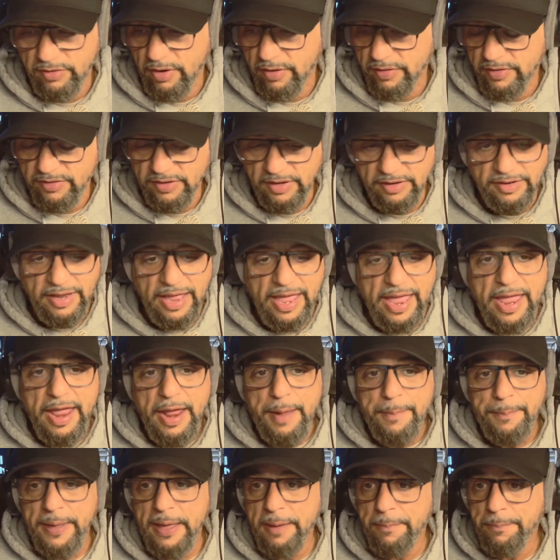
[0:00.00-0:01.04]
all these things,
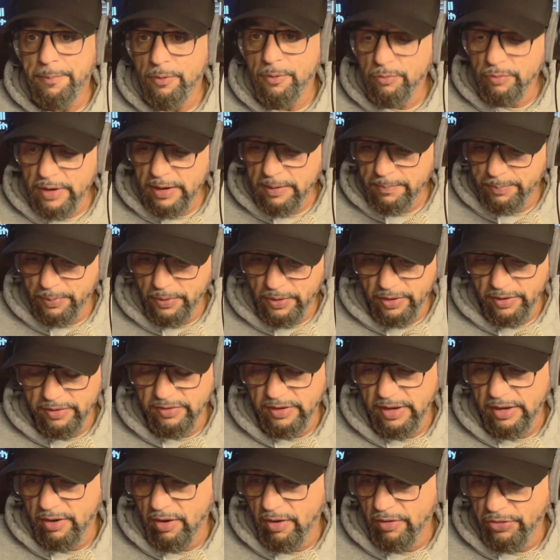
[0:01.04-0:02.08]
people read books,
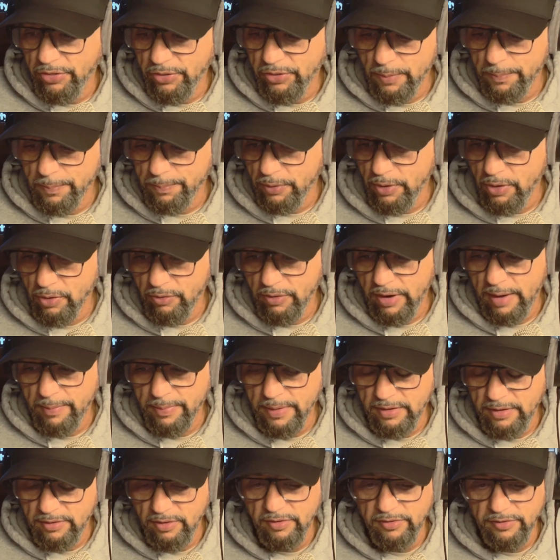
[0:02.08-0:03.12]
they go through a program,
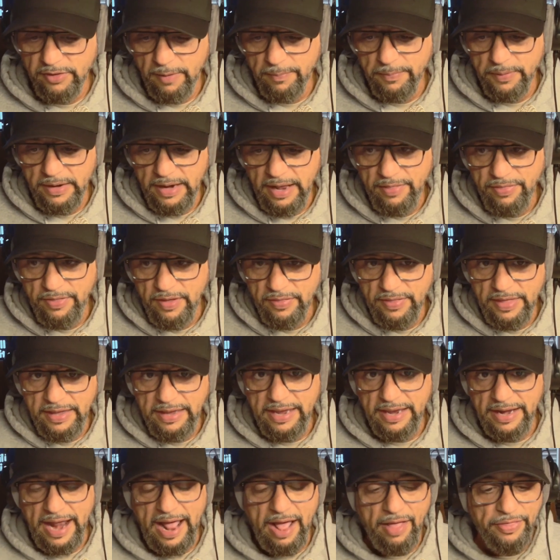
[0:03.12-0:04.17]
they do something, and then they
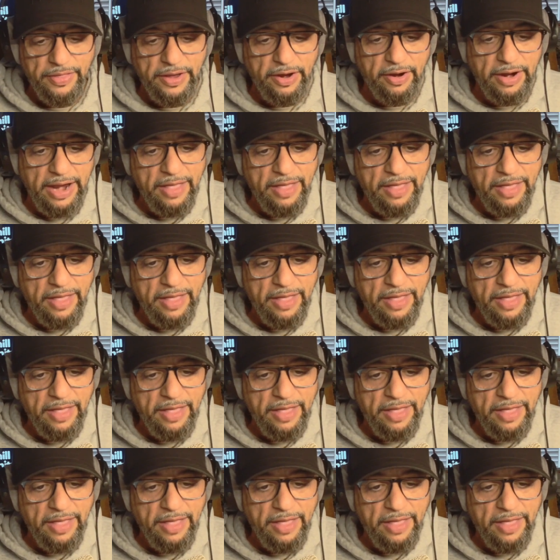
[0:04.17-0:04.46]
get out there.